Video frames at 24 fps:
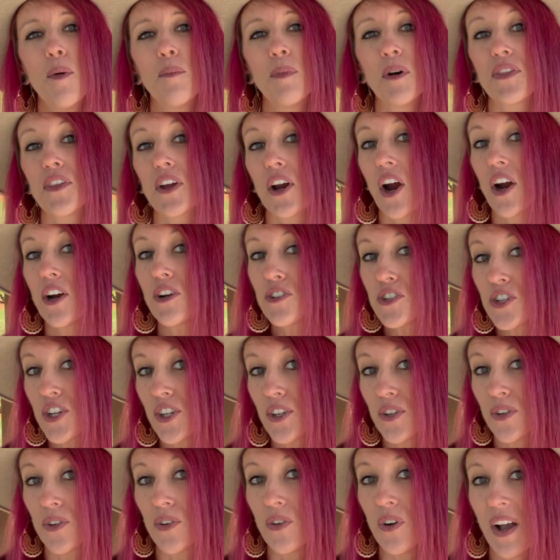but there are
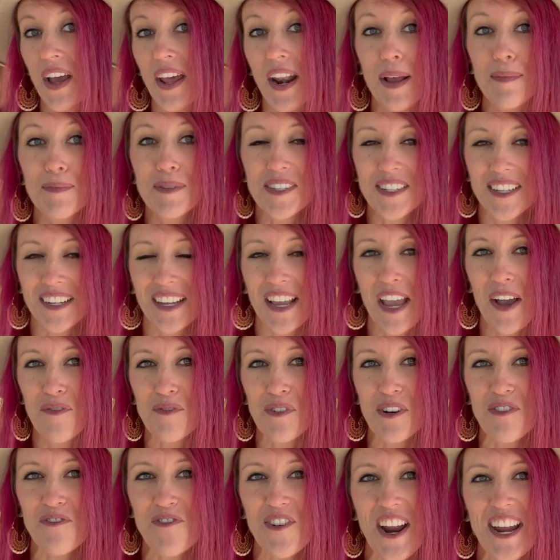2, and I'm sitting at
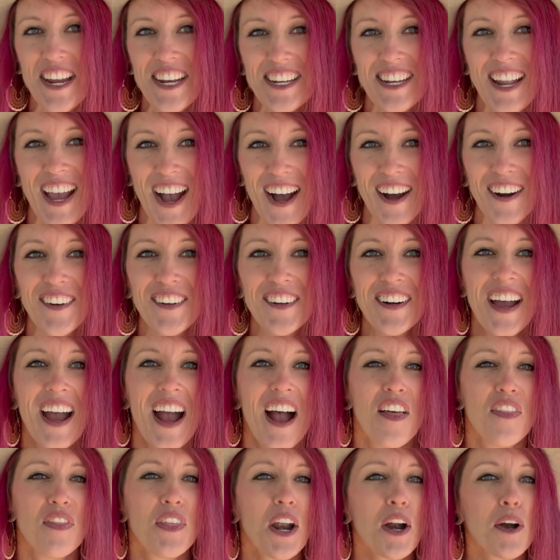one right now,
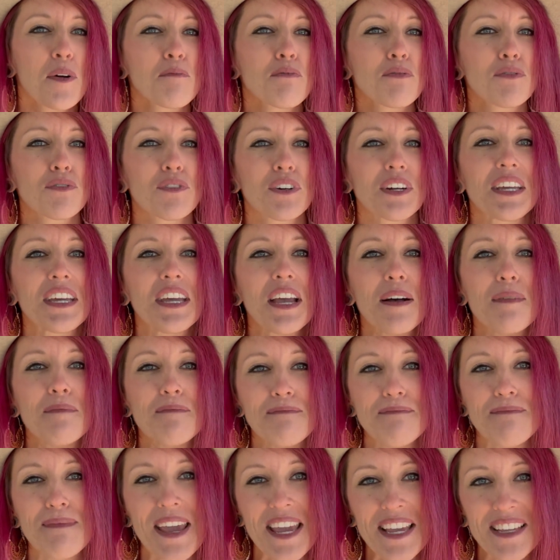that are pretty
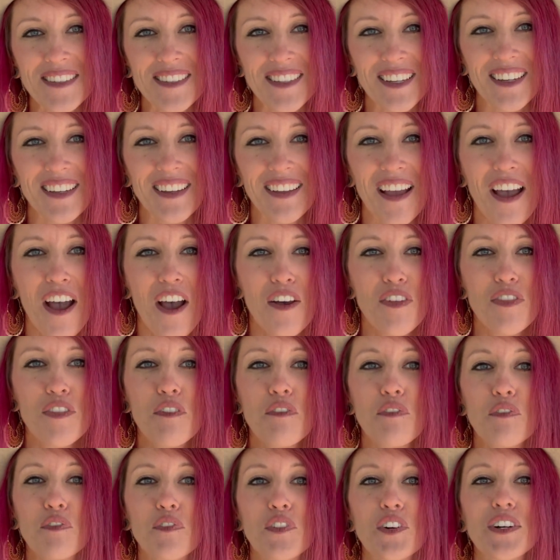amazing. The
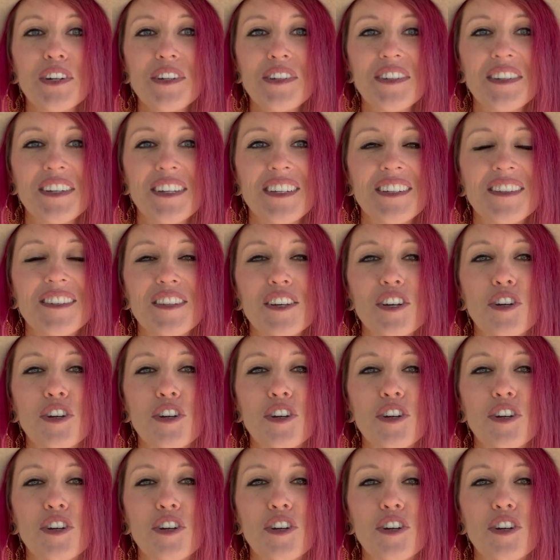first is the